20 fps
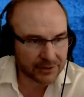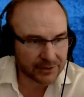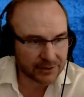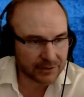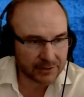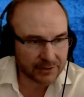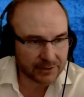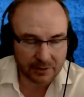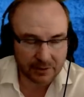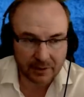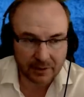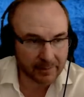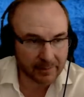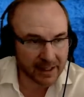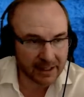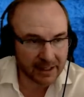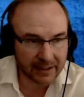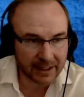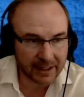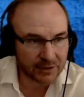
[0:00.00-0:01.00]
So a
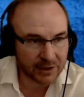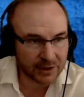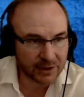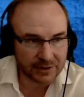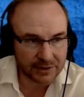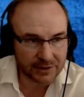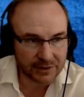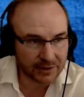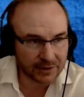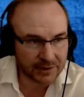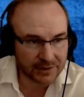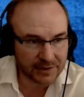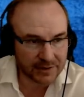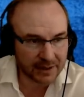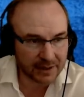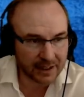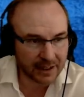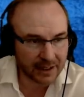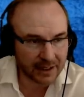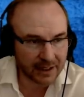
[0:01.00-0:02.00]
man named Jesus could have
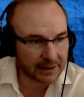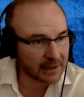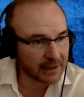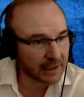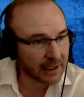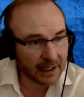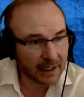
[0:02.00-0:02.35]
said that.